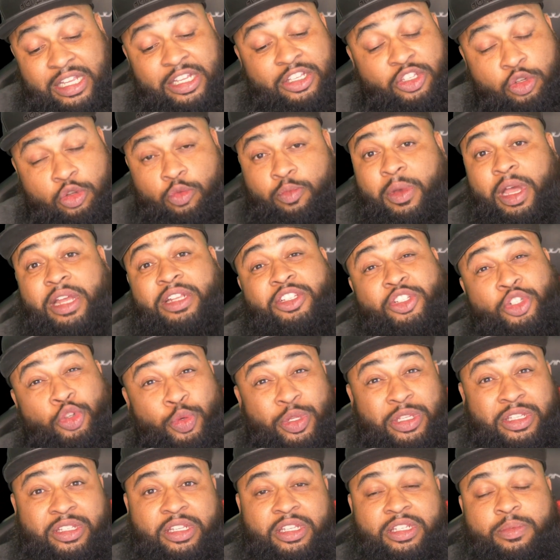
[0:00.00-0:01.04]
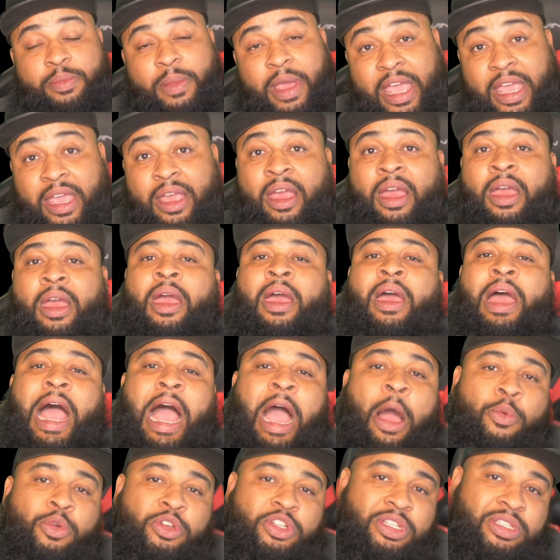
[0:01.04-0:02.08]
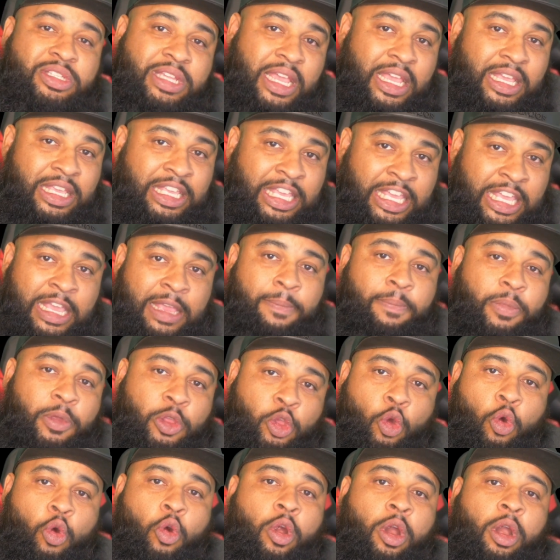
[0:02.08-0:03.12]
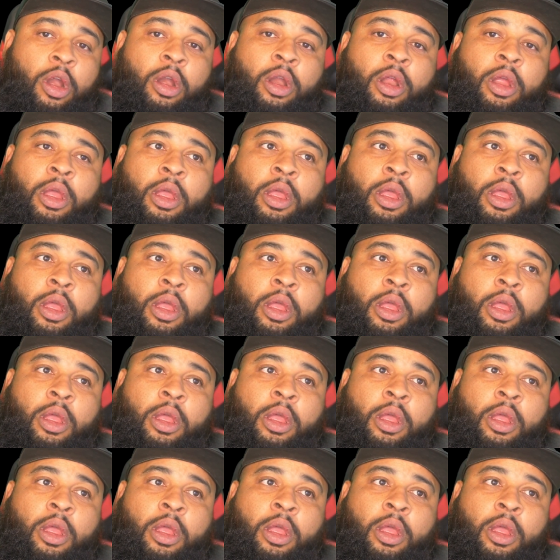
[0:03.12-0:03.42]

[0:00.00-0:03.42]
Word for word: too much to its dismay. I would just say keep your